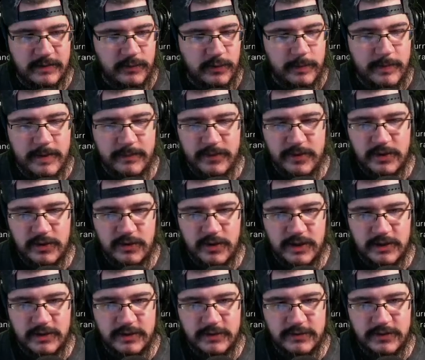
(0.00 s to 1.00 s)
remembering
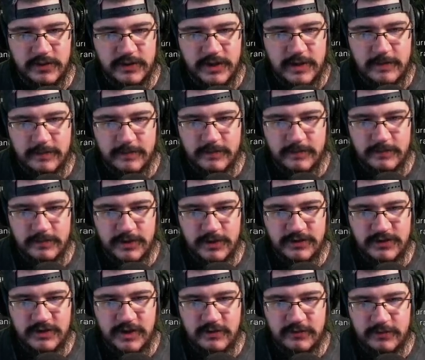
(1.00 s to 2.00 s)
correctly. So yeah, good
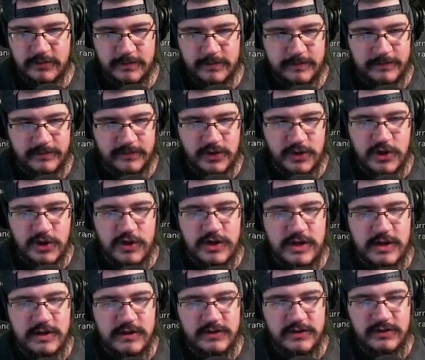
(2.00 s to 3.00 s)
stuff.
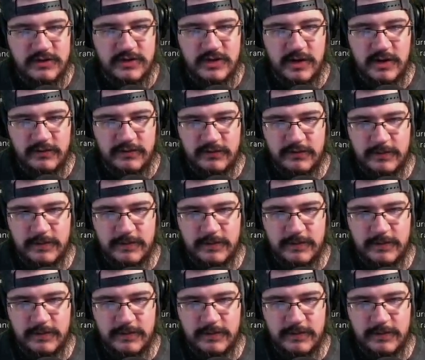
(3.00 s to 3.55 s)
Good stuff.